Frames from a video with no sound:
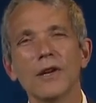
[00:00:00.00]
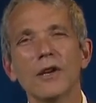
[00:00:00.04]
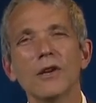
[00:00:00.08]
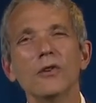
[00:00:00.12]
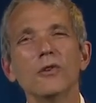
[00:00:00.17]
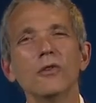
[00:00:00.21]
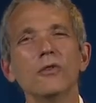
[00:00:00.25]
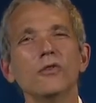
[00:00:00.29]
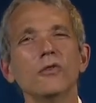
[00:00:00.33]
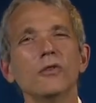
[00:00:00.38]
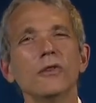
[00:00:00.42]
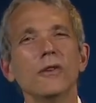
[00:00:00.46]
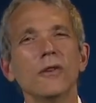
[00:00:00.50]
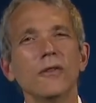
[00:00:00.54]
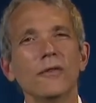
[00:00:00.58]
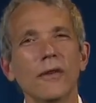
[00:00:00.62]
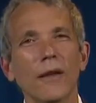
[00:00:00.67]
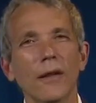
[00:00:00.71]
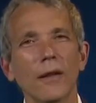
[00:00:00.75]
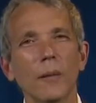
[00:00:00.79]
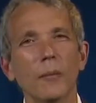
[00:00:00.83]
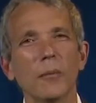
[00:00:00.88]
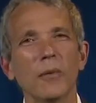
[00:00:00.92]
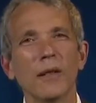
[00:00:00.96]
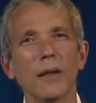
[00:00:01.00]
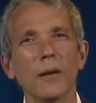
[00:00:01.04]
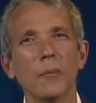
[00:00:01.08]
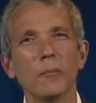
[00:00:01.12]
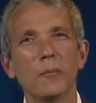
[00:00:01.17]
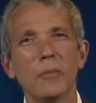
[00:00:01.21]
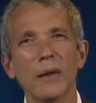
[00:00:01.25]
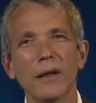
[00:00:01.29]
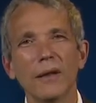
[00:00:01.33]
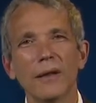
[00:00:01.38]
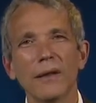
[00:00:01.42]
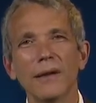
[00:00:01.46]
you should develop the
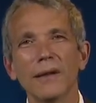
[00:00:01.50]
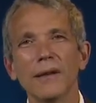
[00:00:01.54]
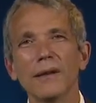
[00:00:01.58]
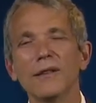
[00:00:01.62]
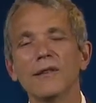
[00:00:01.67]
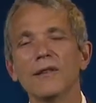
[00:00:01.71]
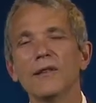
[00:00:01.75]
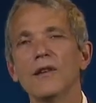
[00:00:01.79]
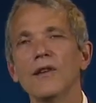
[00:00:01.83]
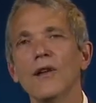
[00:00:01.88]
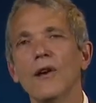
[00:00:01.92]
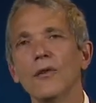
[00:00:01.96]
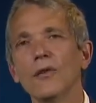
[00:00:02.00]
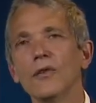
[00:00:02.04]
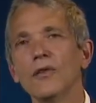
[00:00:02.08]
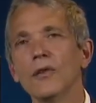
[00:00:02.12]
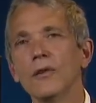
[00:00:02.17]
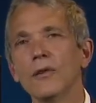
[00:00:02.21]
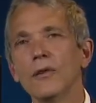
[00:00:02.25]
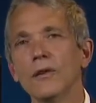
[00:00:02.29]
ability to, no to,